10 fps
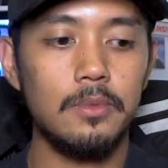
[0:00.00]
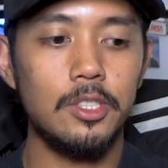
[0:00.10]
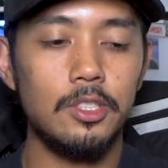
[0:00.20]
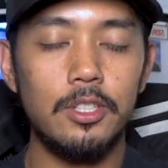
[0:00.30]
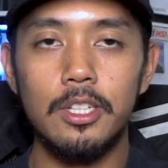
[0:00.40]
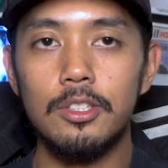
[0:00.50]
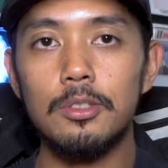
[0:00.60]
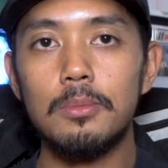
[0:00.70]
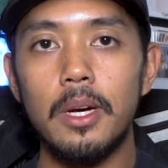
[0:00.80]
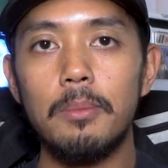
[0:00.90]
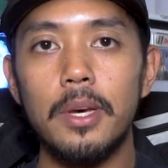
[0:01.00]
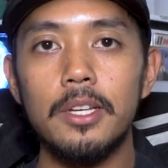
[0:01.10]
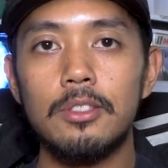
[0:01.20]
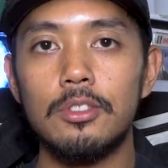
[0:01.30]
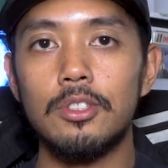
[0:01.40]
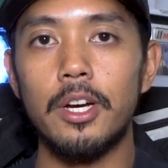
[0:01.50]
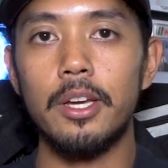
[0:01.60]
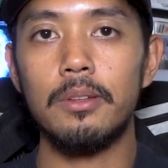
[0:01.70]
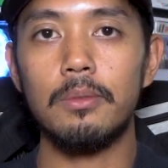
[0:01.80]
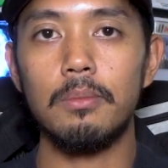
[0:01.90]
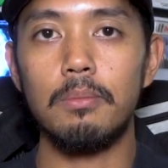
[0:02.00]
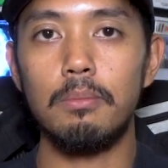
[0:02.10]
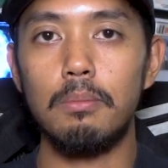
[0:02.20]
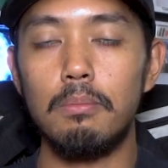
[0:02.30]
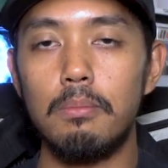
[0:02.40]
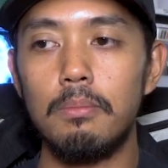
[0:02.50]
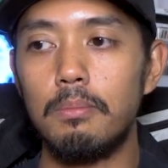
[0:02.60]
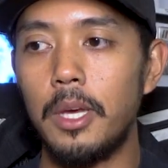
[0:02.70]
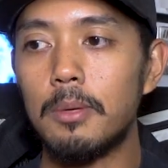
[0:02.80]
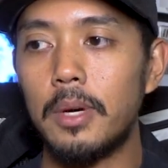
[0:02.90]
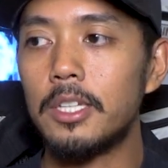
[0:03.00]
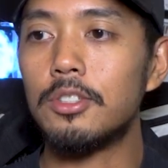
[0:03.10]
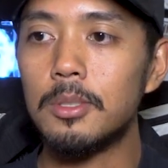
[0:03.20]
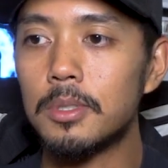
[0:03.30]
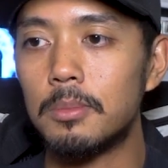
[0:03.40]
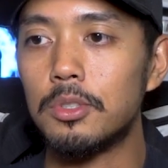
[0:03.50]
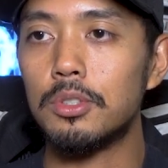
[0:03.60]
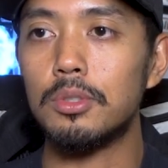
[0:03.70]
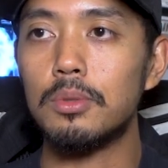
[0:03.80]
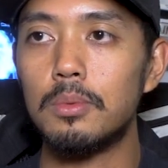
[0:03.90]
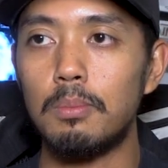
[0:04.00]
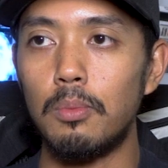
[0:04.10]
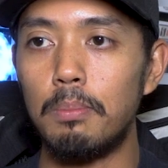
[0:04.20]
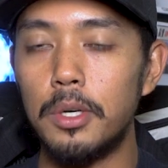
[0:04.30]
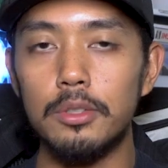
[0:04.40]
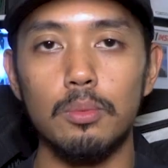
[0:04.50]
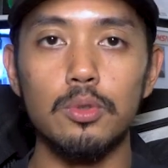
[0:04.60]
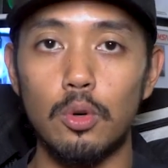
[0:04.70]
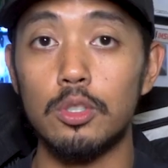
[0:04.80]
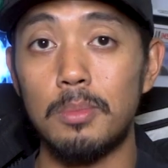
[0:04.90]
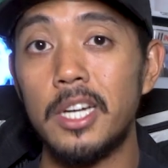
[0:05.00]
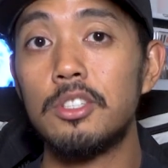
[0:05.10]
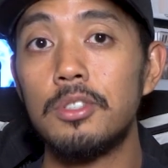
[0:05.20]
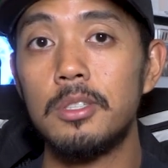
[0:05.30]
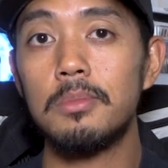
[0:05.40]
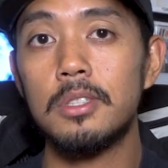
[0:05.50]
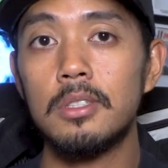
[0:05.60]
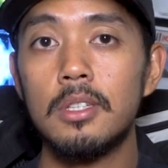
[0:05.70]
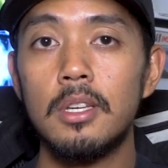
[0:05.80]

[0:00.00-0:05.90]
Just trying to do my best to try and make my dreams come true and build towards my dreams,